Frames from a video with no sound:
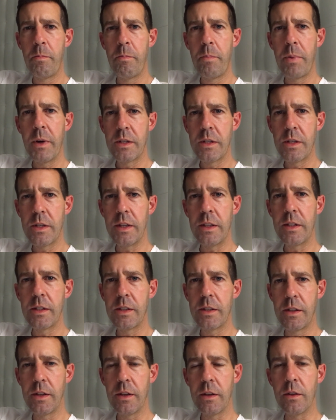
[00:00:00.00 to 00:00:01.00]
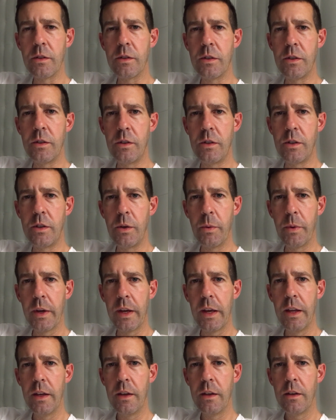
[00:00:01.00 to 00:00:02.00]
But she's still doing
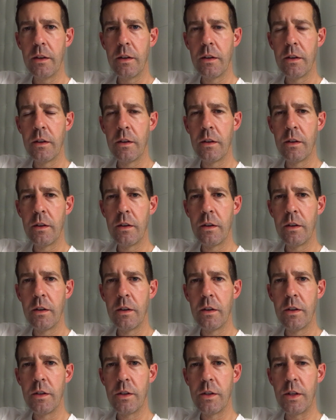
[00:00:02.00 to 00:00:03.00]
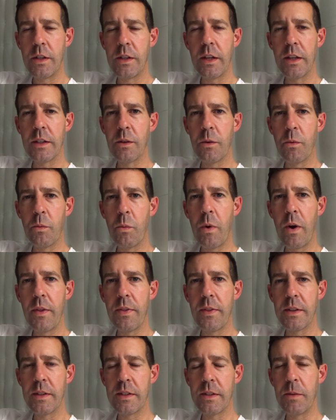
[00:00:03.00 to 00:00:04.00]
it. She doesn't
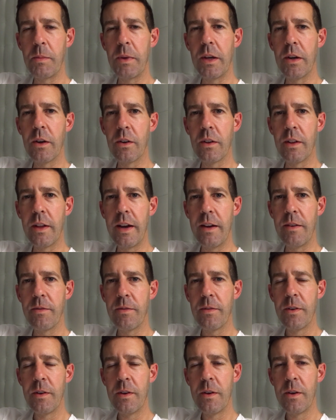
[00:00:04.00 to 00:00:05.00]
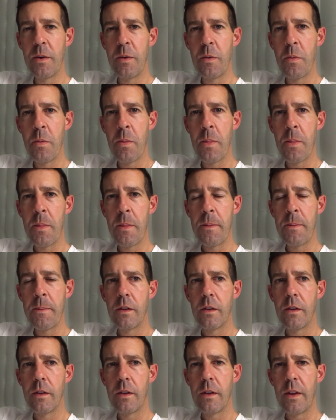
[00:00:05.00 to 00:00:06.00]
want this to be her life.
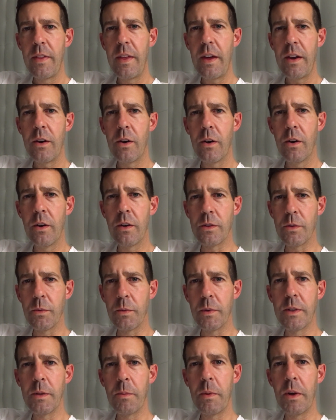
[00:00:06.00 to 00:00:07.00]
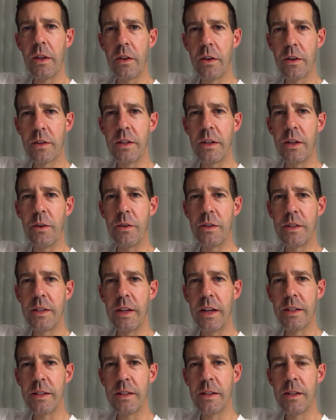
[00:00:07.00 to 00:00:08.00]
And that hurts when somebody looks at you and
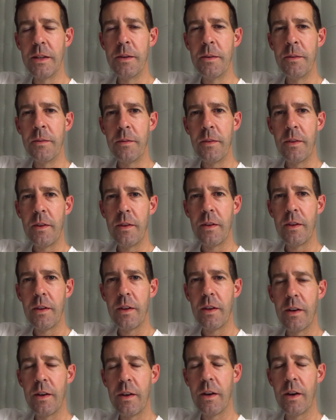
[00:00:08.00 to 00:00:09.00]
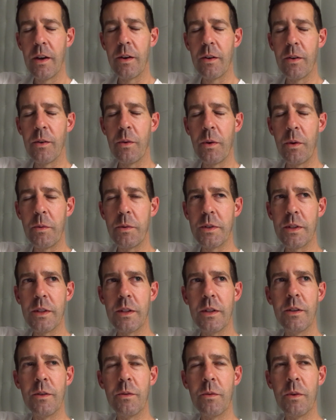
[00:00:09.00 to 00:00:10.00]
says,
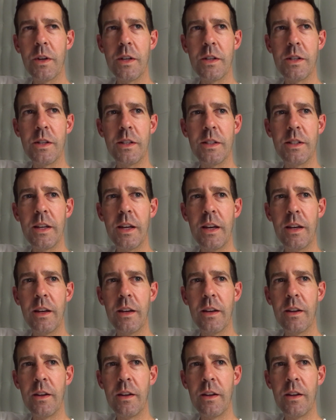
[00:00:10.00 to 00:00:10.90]
what did she say?